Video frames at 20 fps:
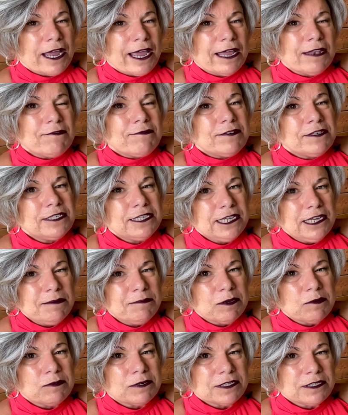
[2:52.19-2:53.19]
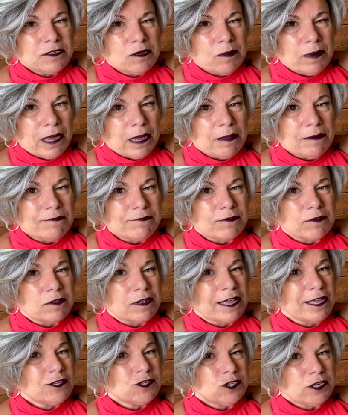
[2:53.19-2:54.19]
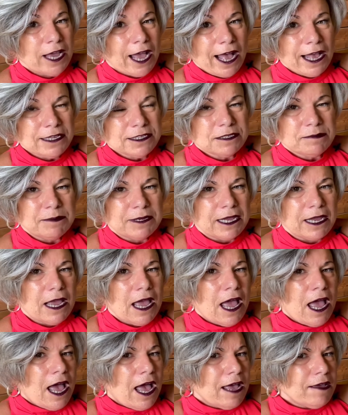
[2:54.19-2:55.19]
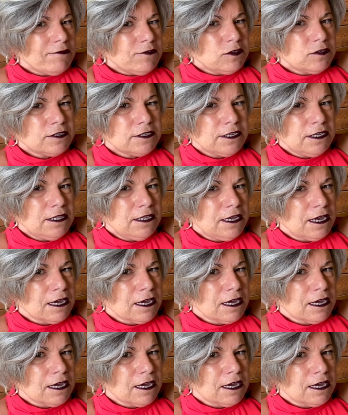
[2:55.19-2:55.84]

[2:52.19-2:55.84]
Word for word: And Fatima was so helpful, and she asked me, have you seen the